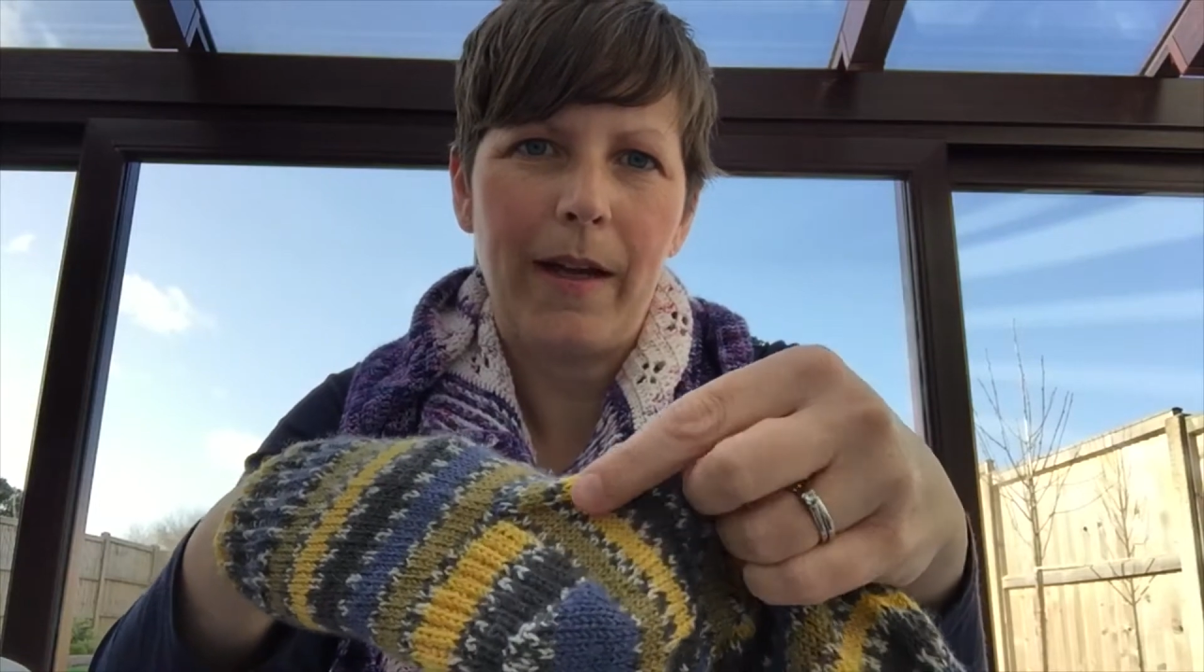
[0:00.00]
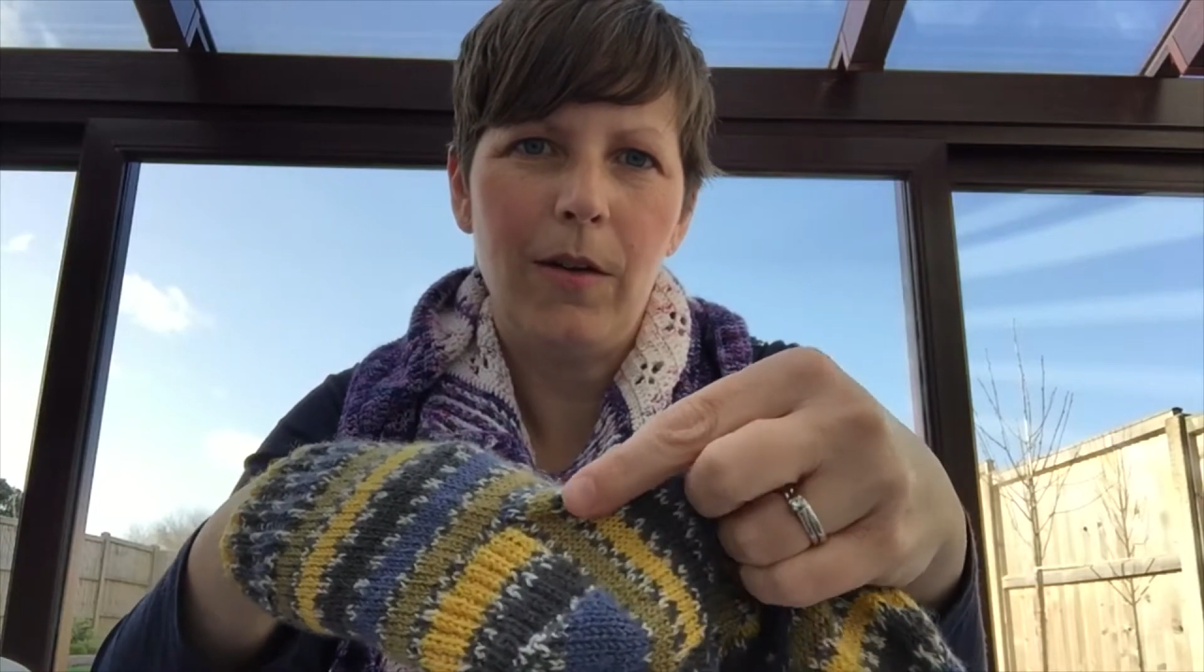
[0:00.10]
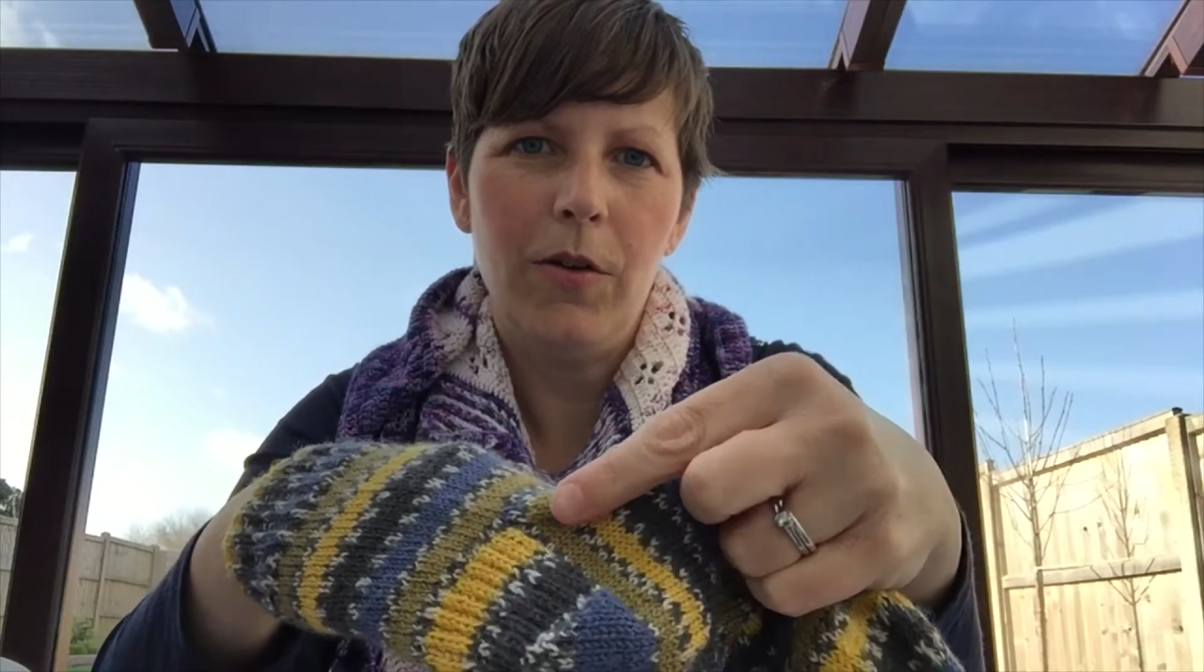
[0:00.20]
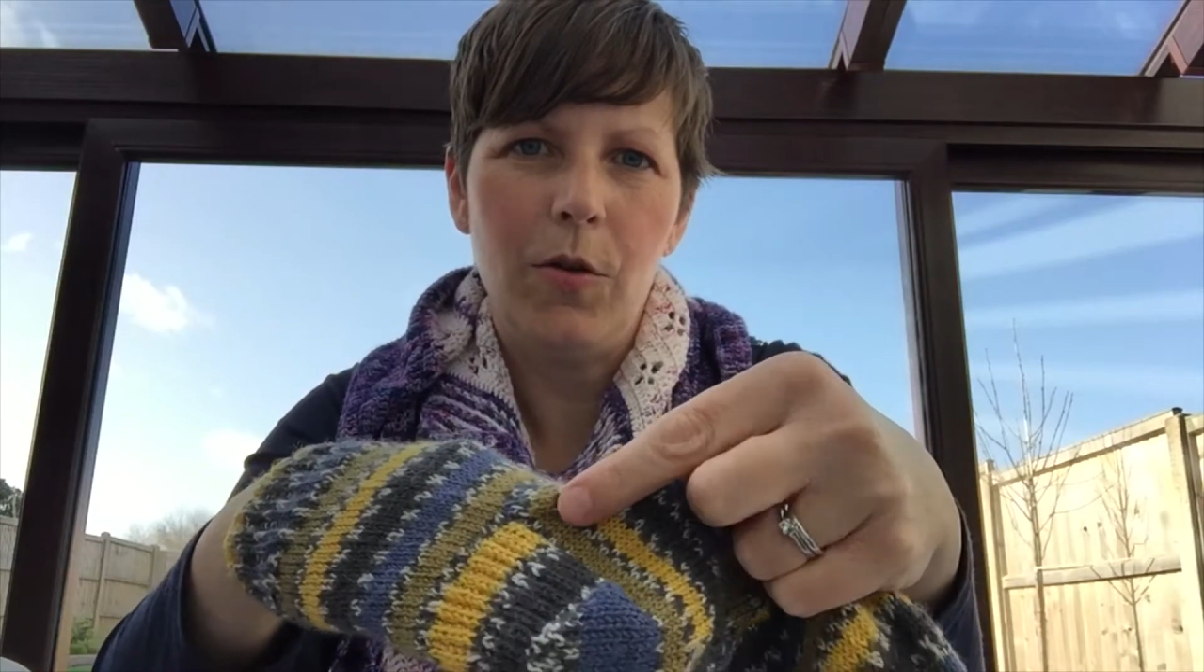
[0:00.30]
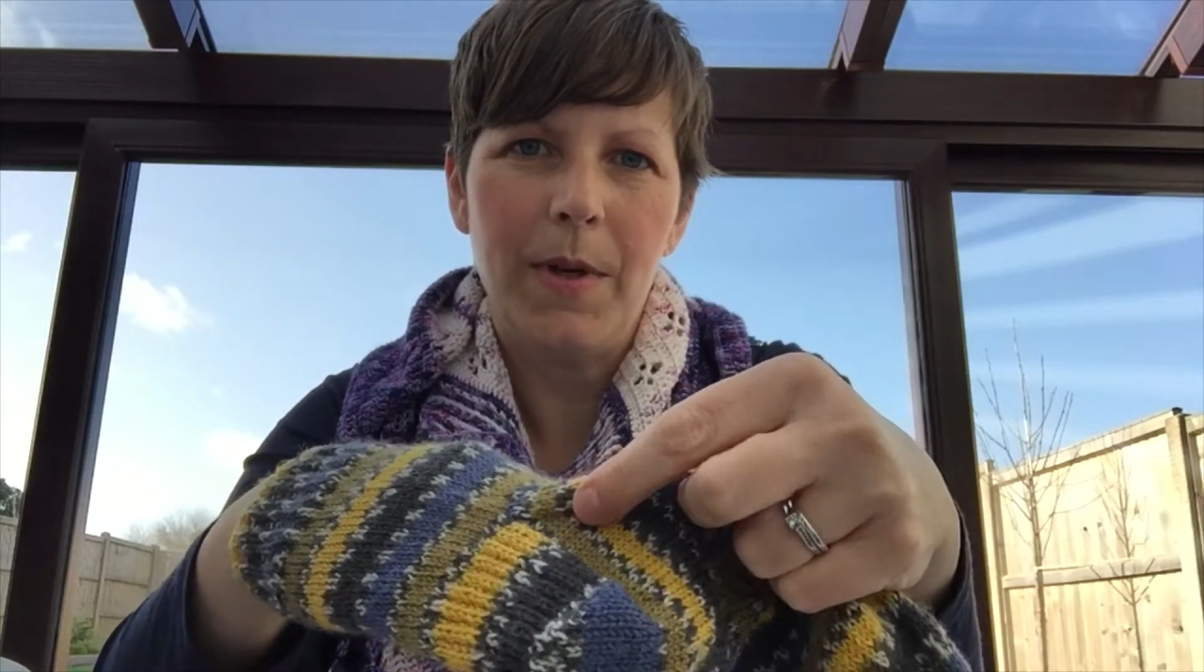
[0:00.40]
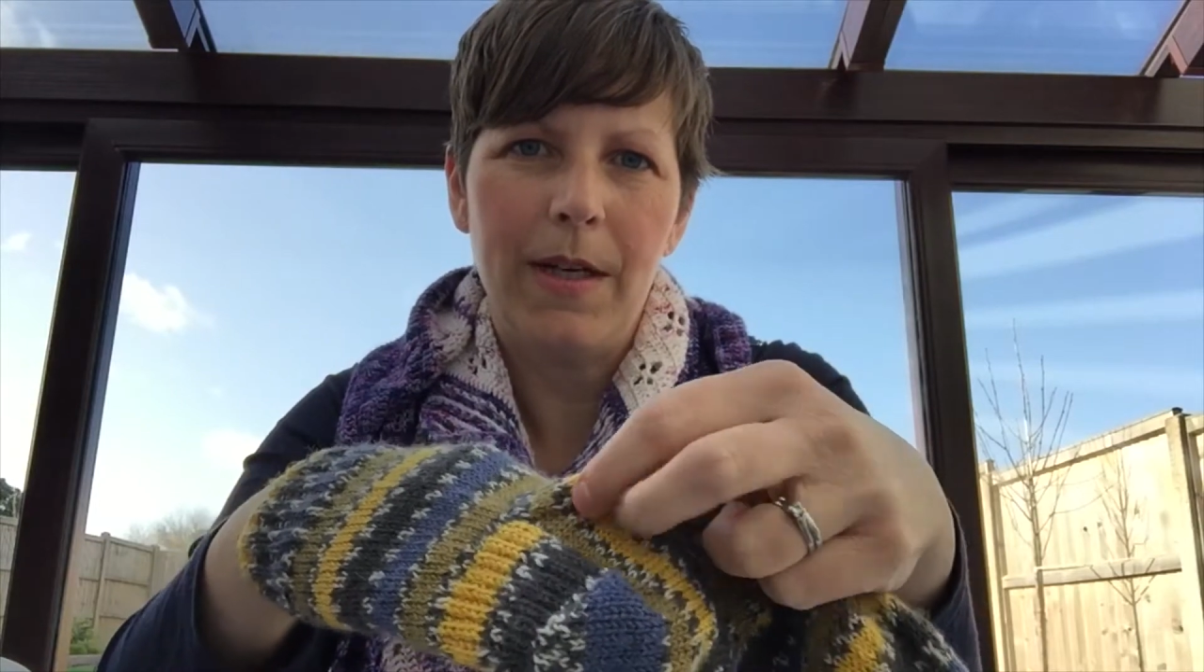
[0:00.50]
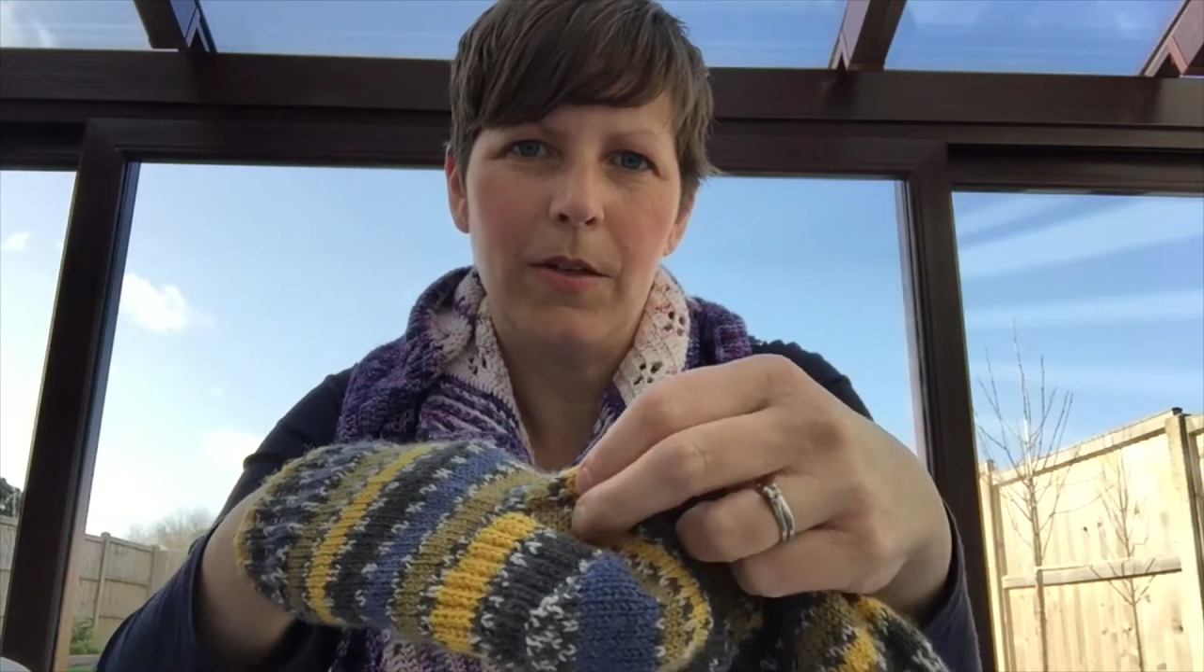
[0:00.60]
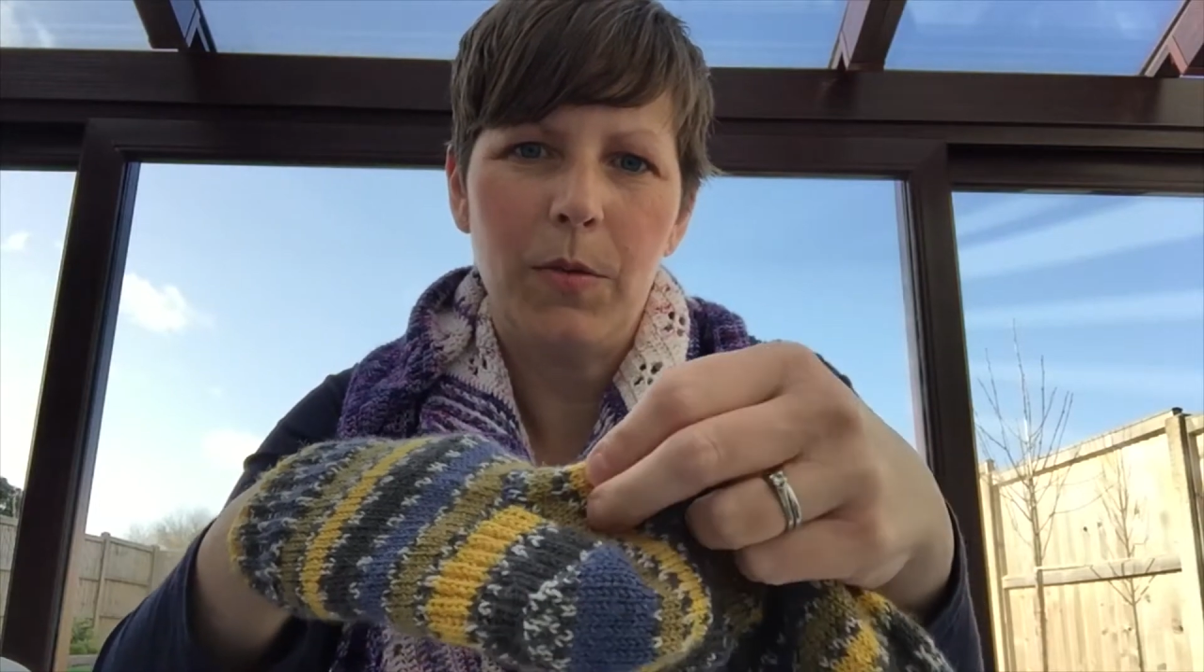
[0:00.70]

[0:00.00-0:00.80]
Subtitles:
loop and it